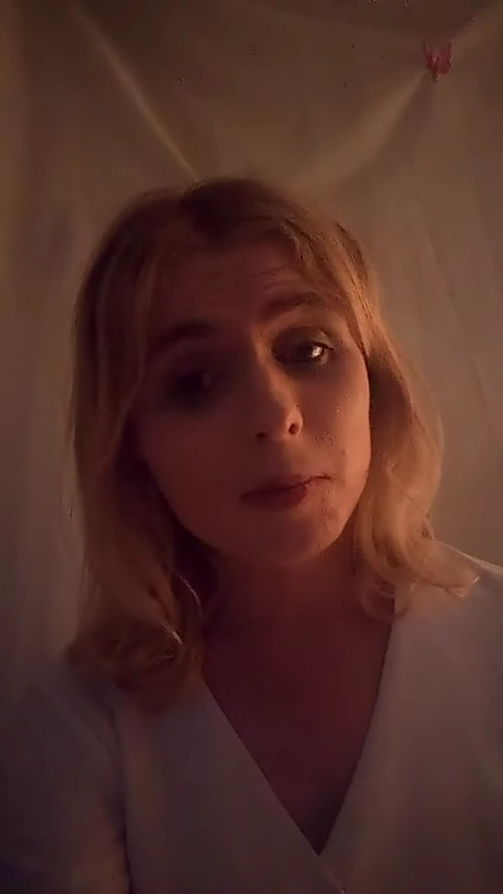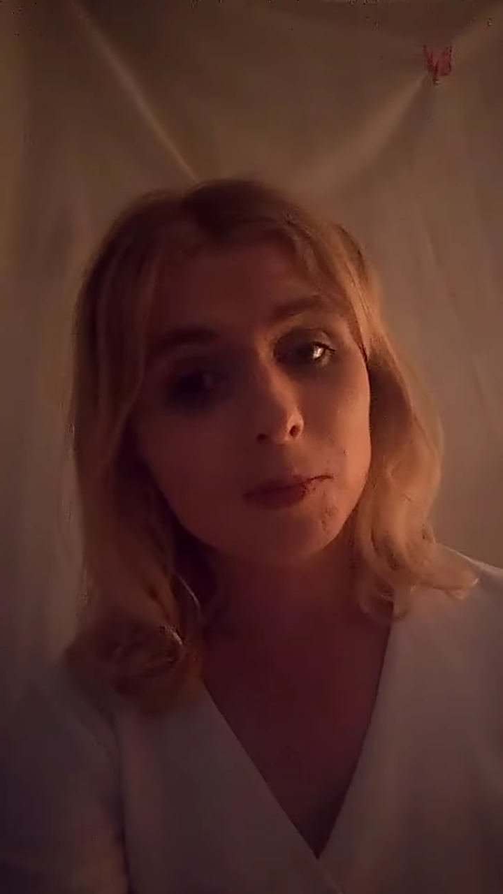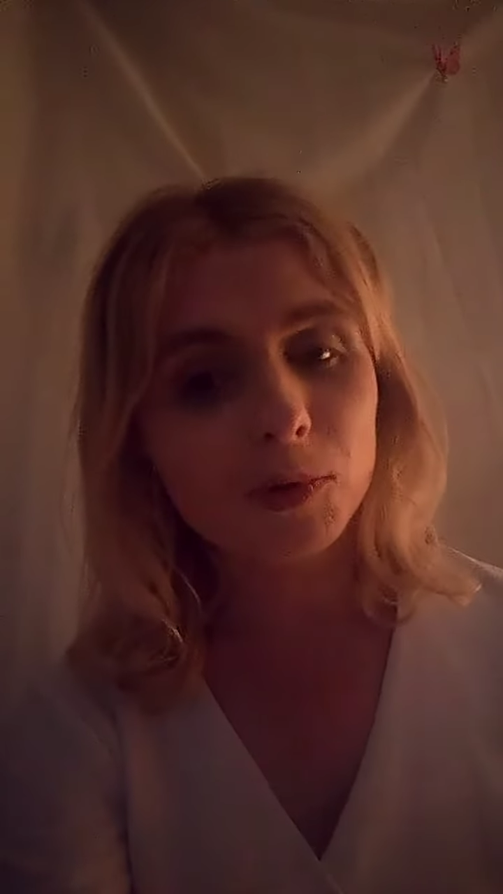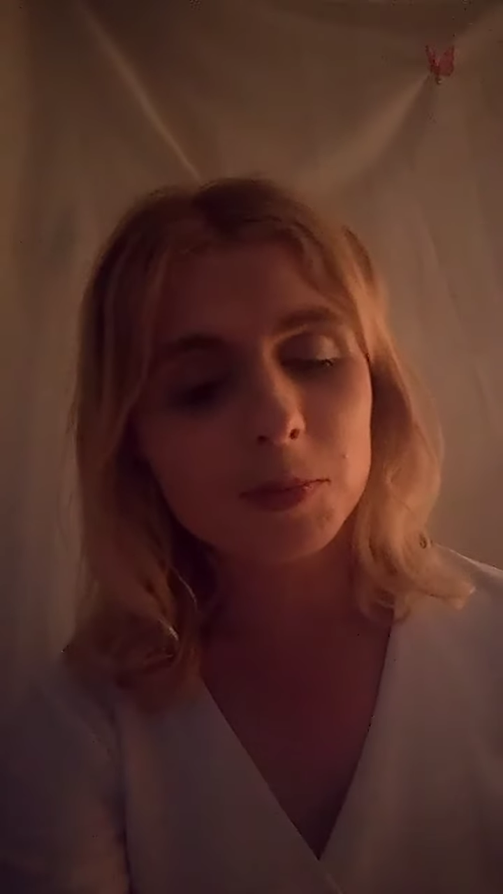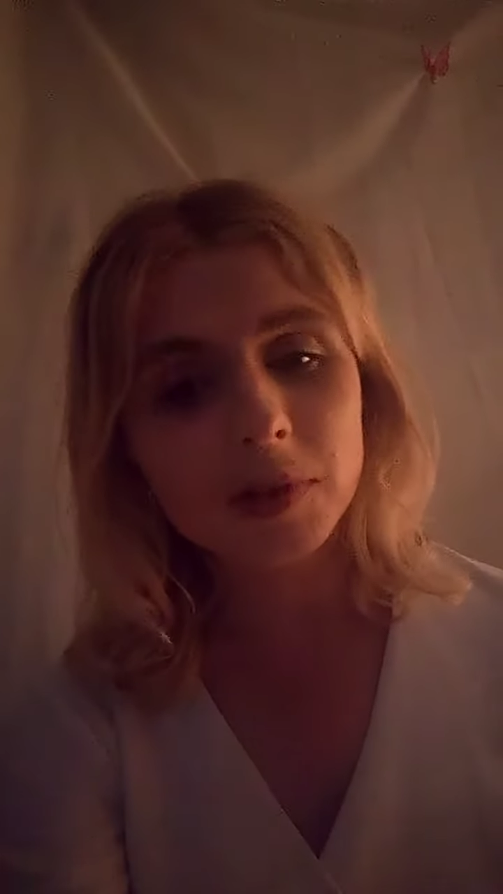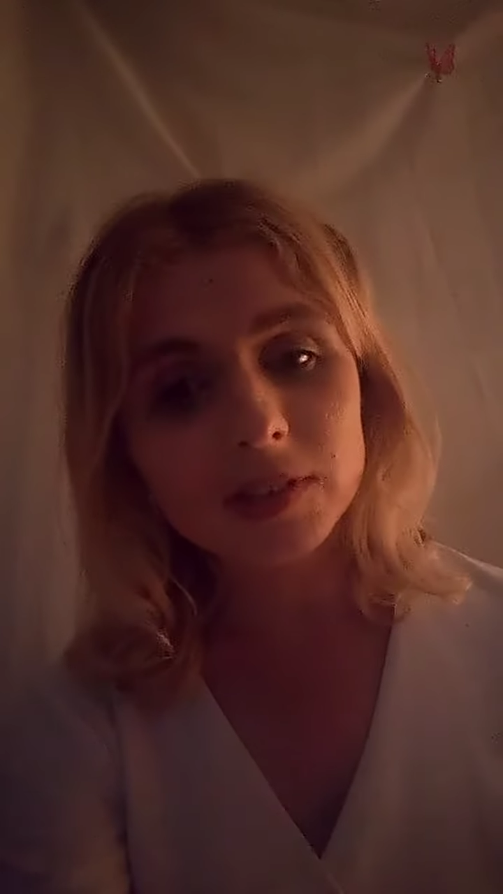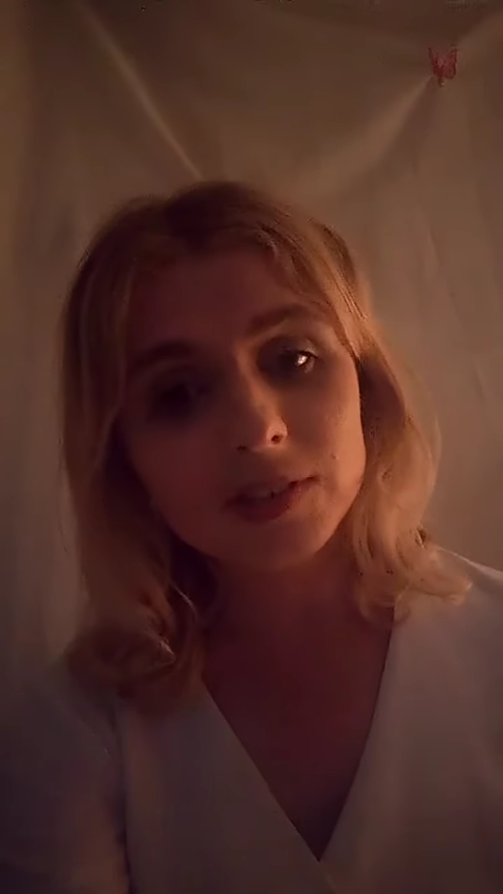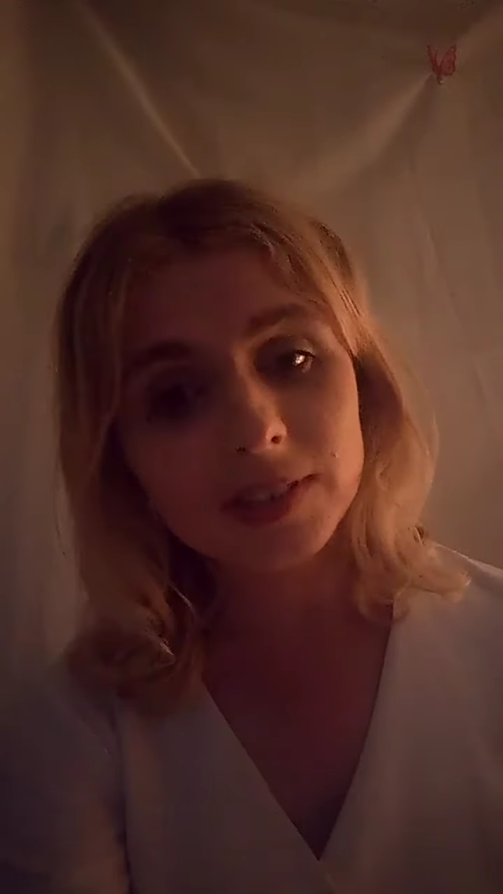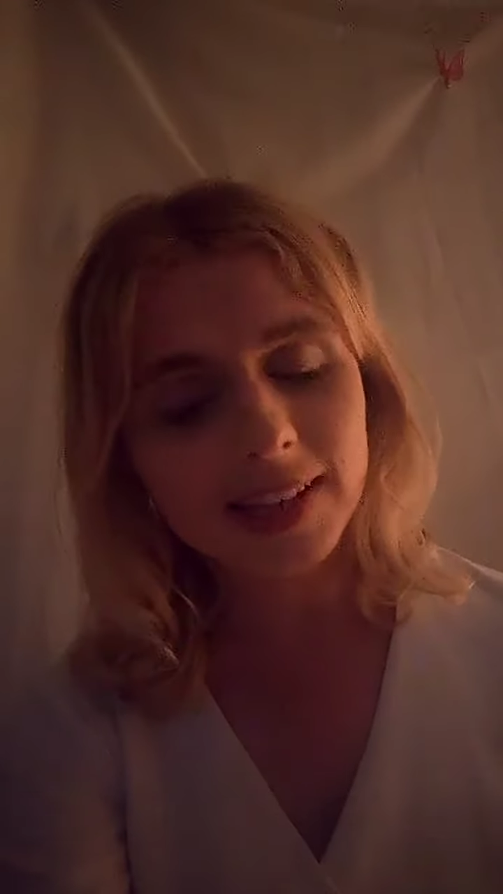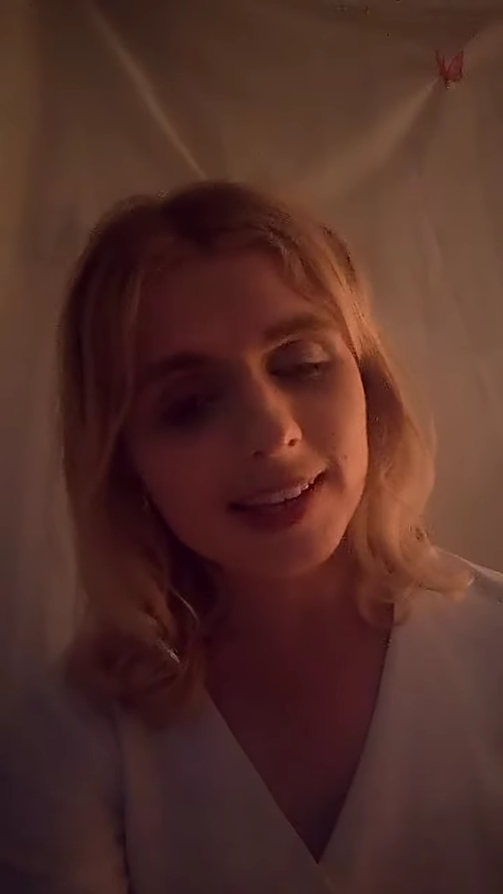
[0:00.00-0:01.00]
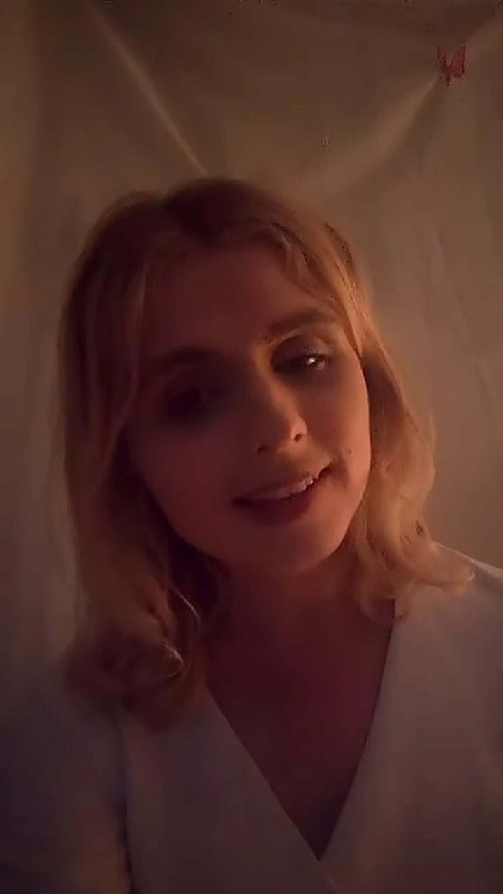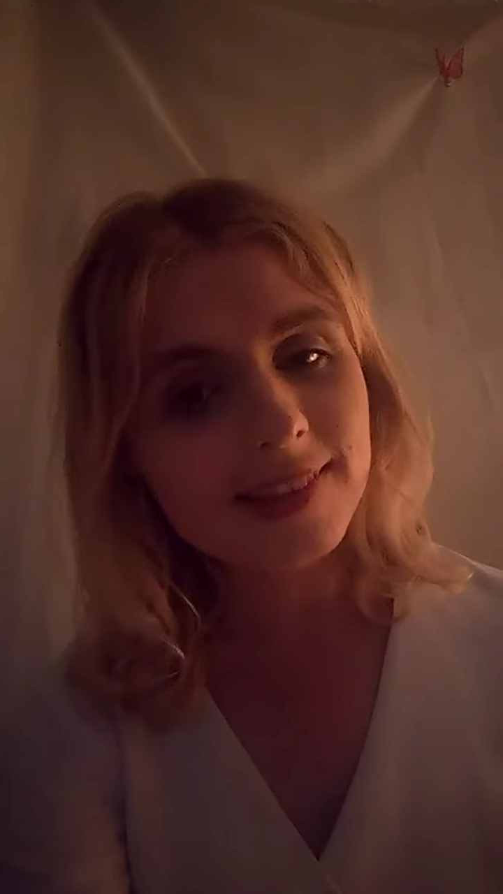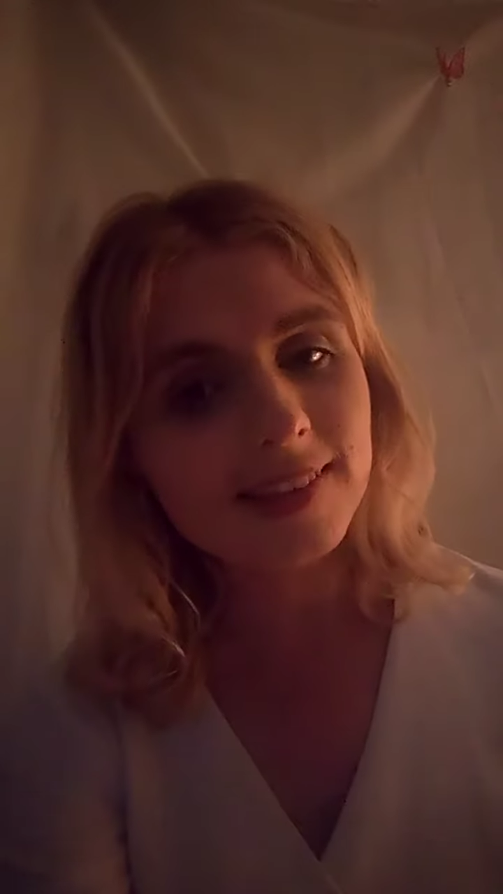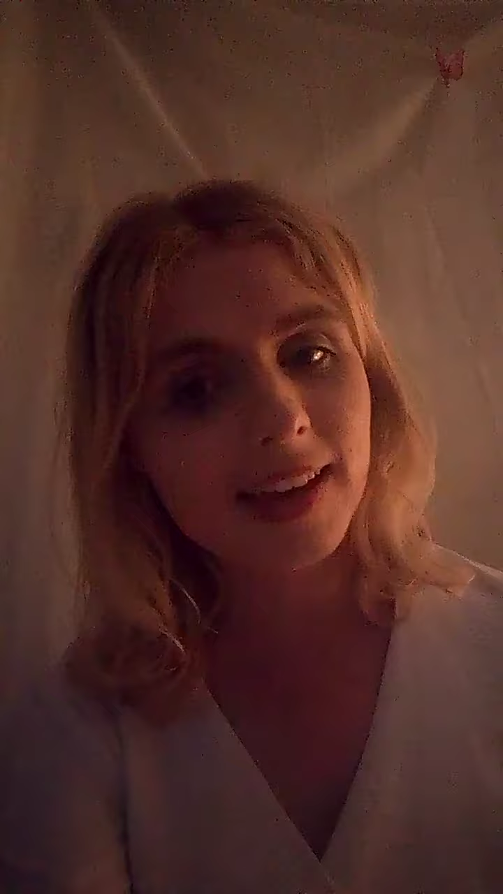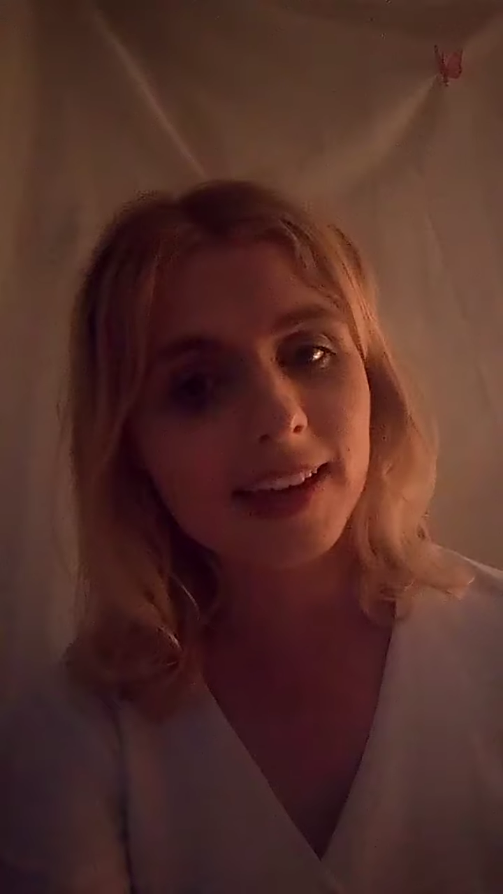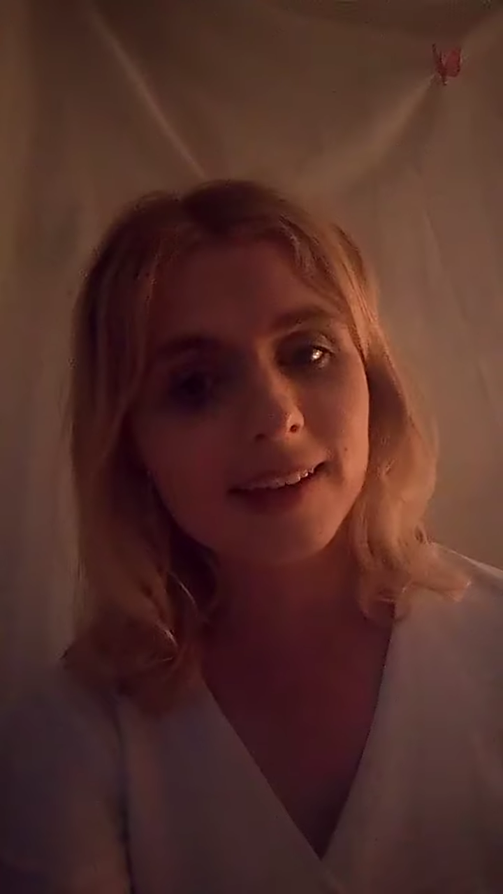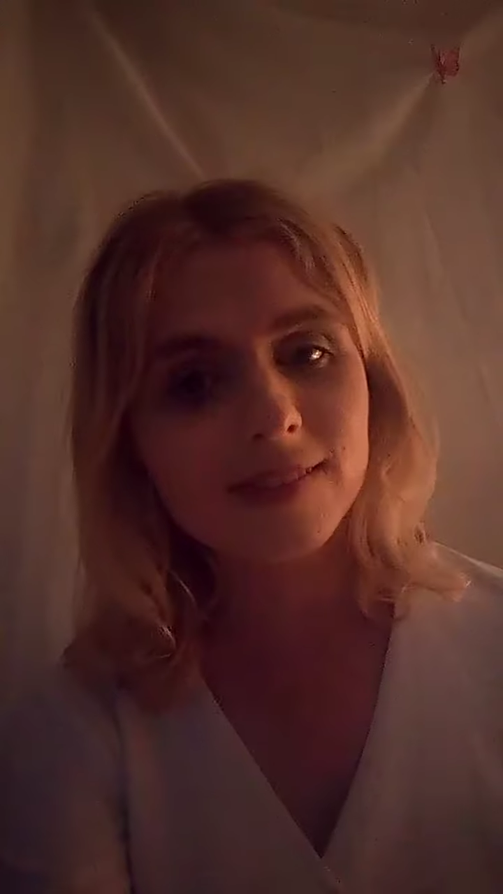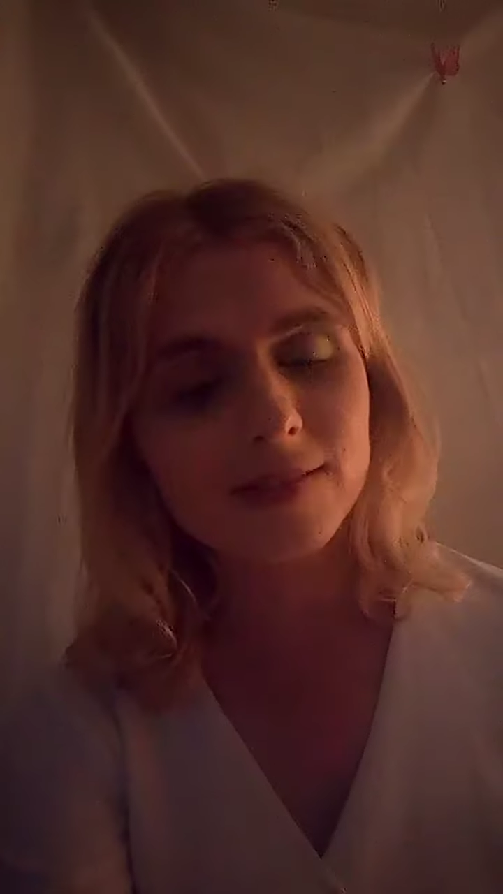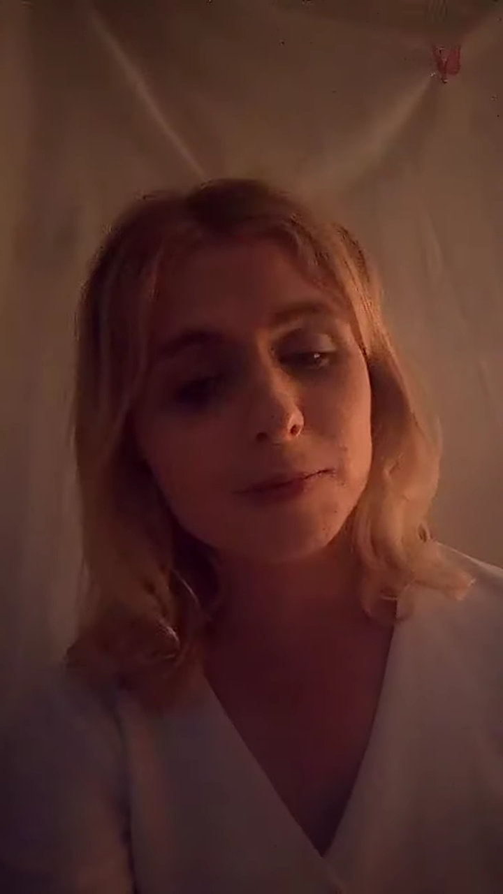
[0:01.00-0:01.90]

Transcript: more brighter days and